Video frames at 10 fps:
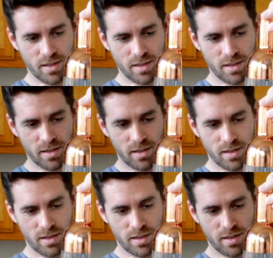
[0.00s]

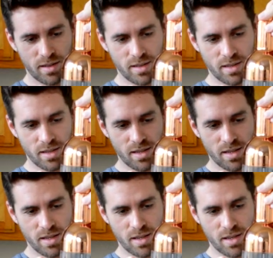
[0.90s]

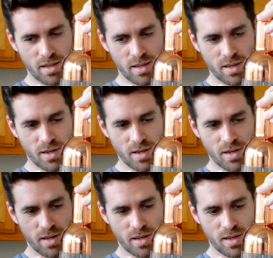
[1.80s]

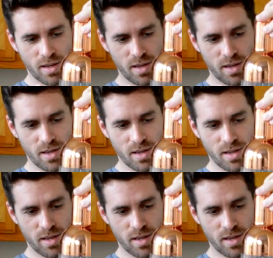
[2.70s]

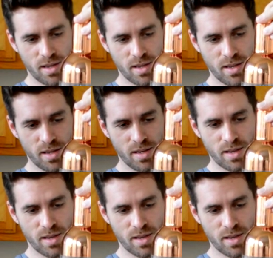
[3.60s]
Nothing is said.